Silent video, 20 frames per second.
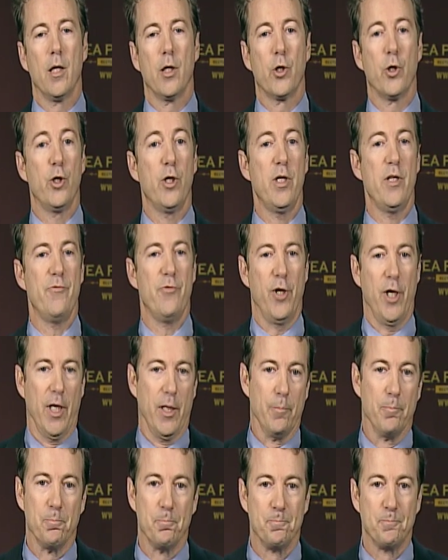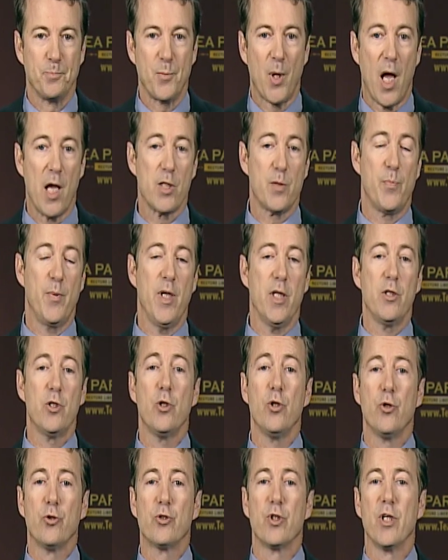Good evening. I speak to
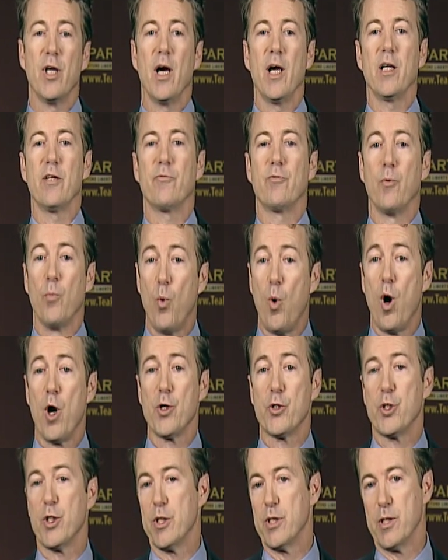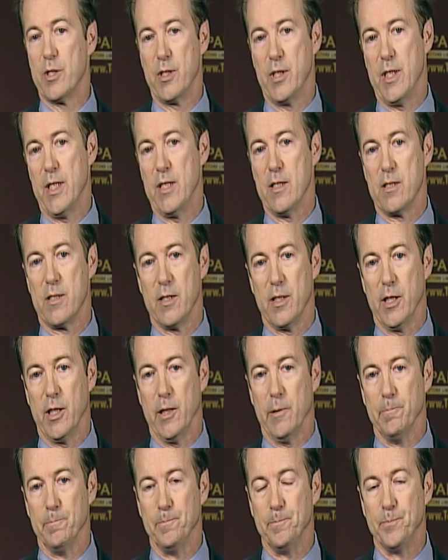you tonight from Washington,
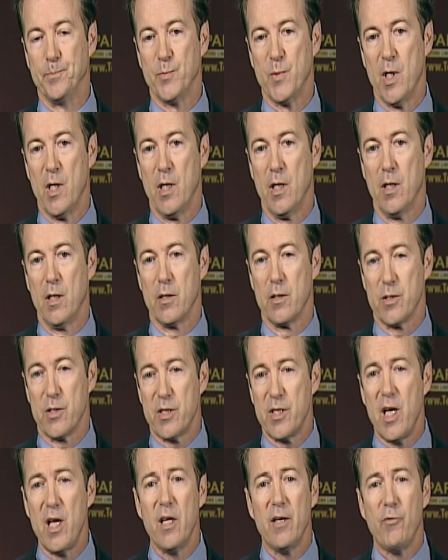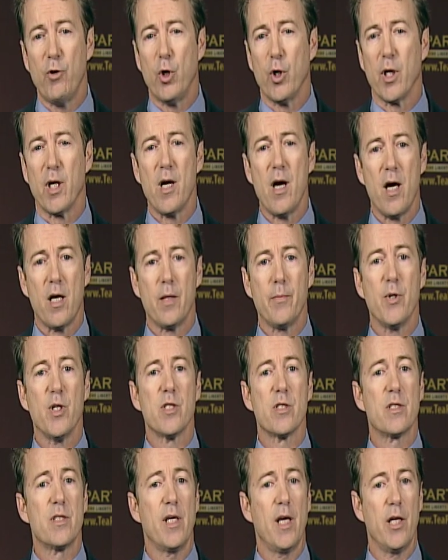D.C. The state of our economy
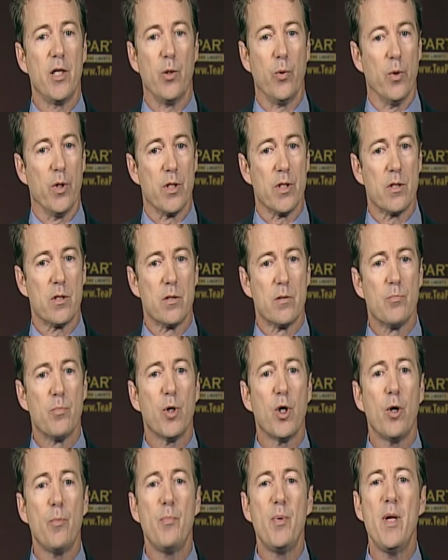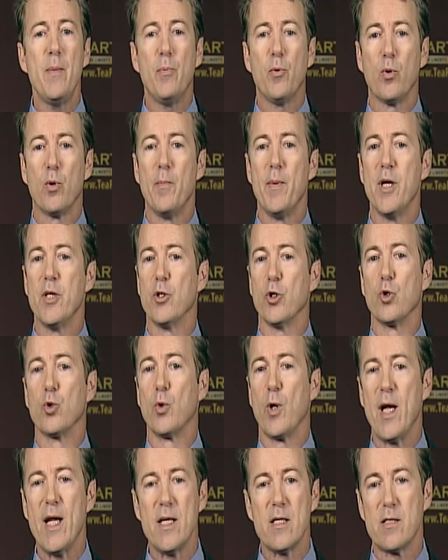is tenuous, but our people remain the
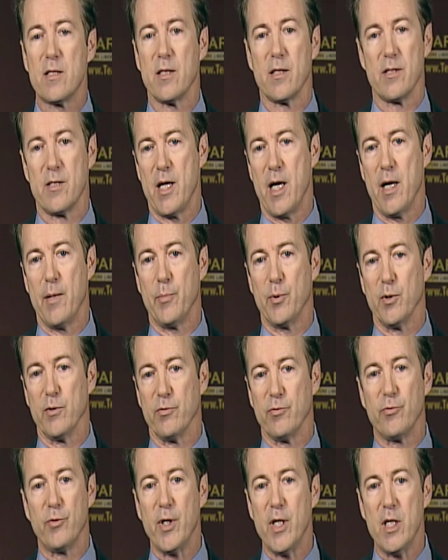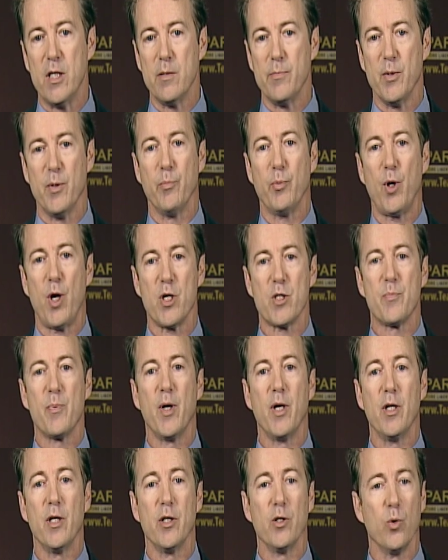greatest example of freedom and
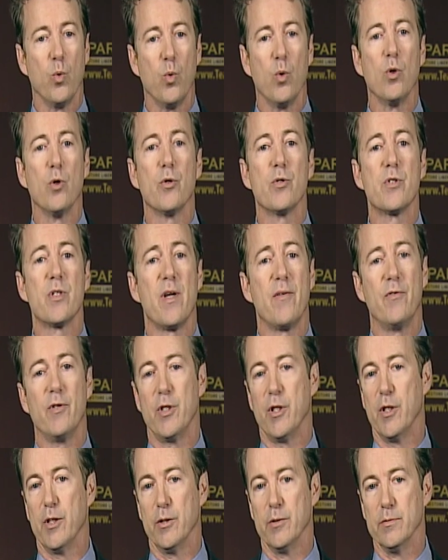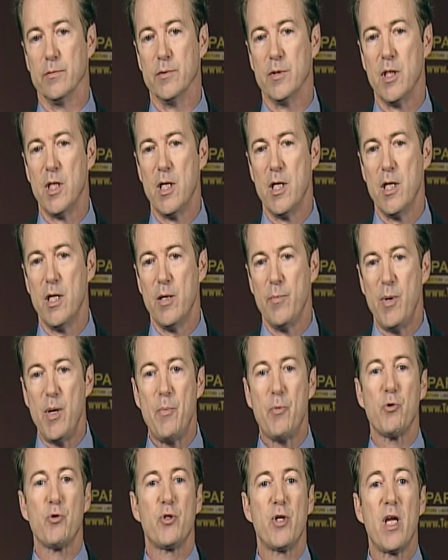prosperity the world has ever known.
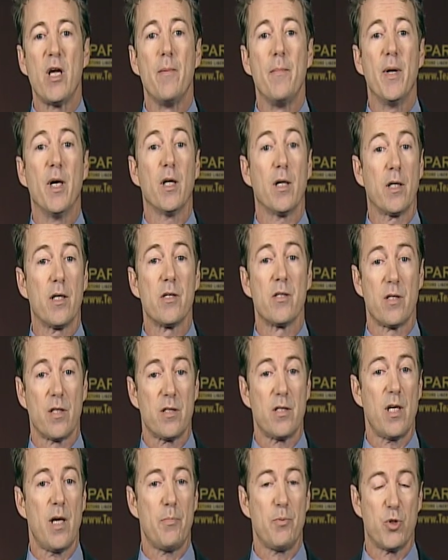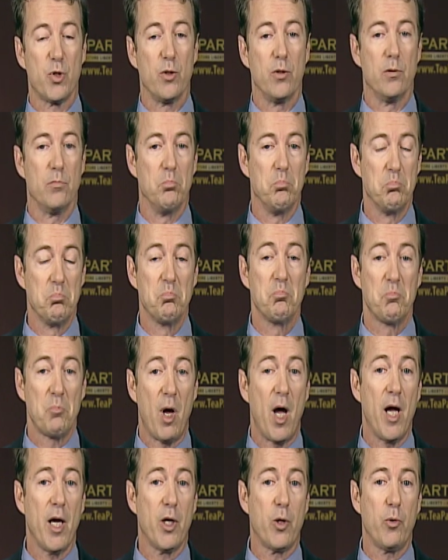People say America is exceptional.
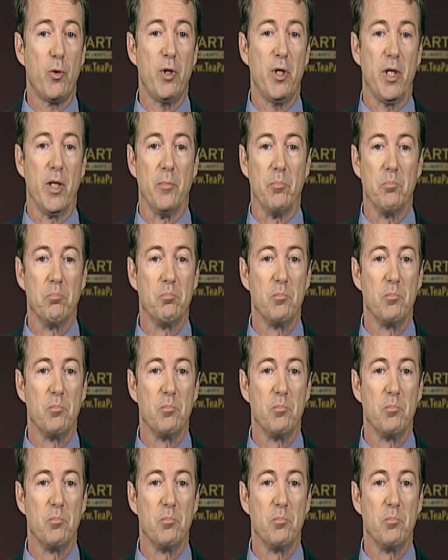I agree.